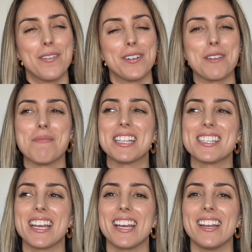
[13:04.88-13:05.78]
however you
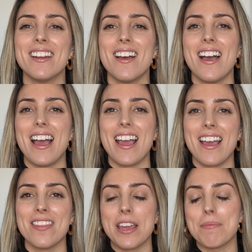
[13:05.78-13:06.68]
might say it.
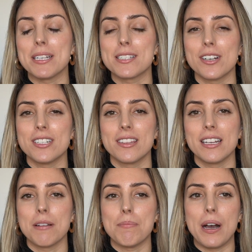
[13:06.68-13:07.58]
And they might start to
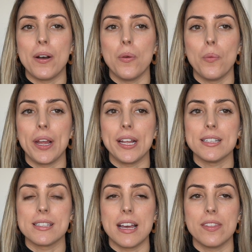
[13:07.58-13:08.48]
think about
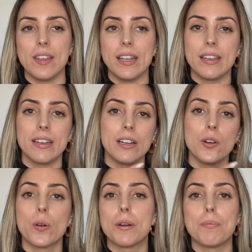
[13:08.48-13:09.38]
ways that they can
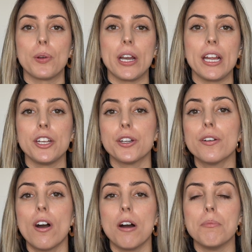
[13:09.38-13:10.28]
incorporate
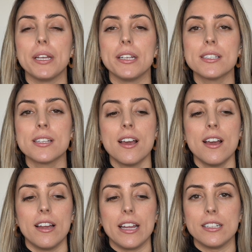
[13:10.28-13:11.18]
your hobbies
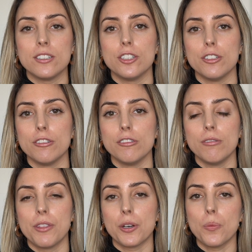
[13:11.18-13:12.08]

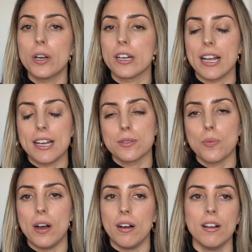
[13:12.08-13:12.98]
into their work as
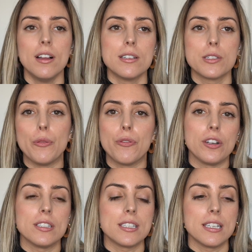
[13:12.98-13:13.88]
well. So
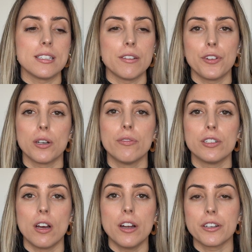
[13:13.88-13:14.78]
for instance, if you're a
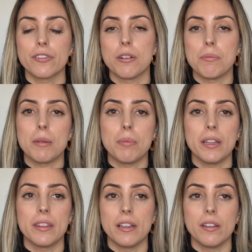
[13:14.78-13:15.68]
photographer,
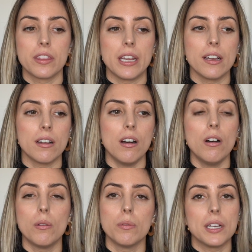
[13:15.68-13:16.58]
maybe they'll think,
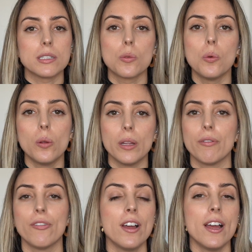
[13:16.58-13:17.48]
oh, that's
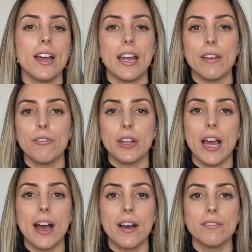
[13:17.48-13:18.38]
cool. If we
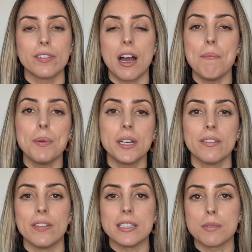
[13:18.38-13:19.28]
have
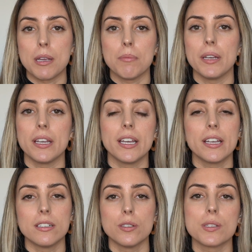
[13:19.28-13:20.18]
company events, maybe
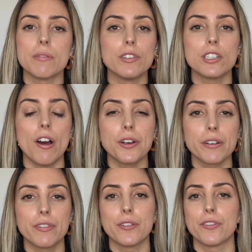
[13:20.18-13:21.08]
he can do some
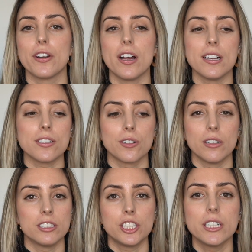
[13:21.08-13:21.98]
photography for us,
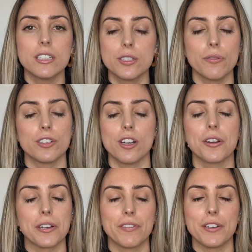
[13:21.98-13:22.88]
or she can do
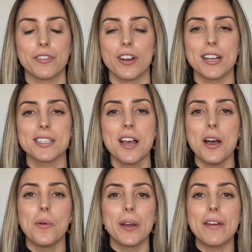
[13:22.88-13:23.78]
photography for us,
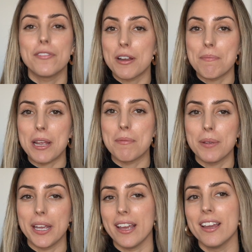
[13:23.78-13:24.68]
whatever it may
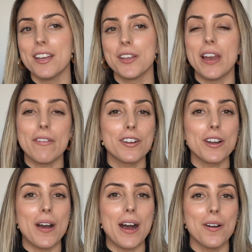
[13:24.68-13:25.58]
be. You never
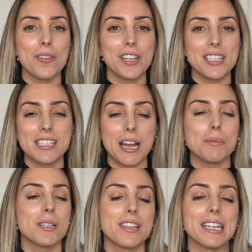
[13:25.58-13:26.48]
know how these
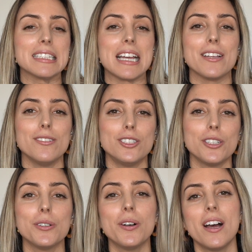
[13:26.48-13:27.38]
types of things that you
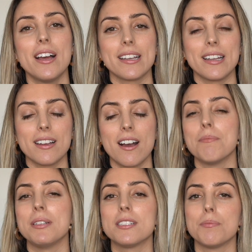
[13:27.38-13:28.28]
do can
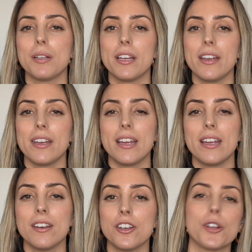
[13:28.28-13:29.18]
come into play
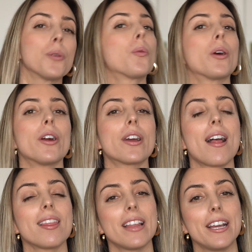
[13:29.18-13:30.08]
in your
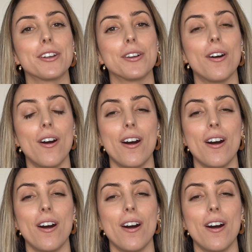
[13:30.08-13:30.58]
work later